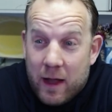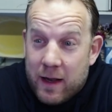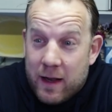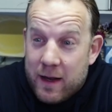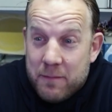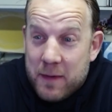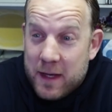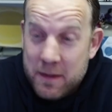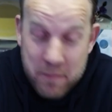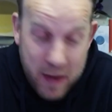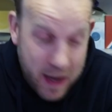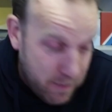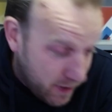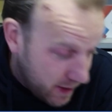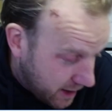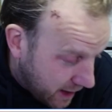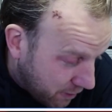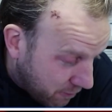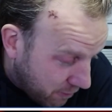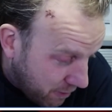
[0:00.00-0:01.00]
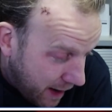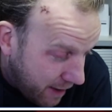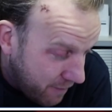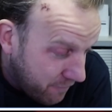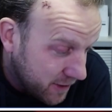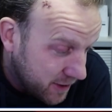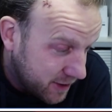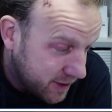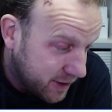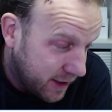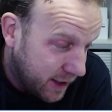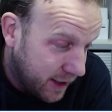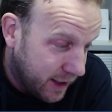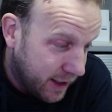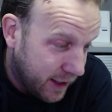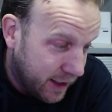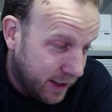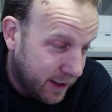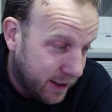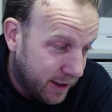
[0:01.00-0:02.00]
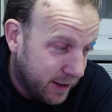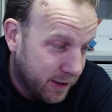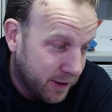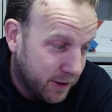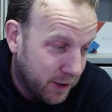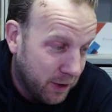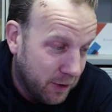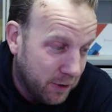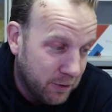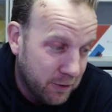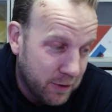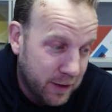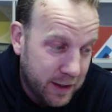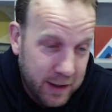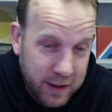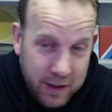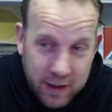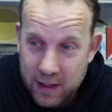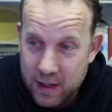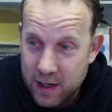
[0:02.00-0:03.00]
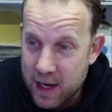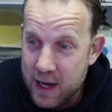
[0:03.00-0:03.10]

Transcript: And I mean, maybe their wife is, in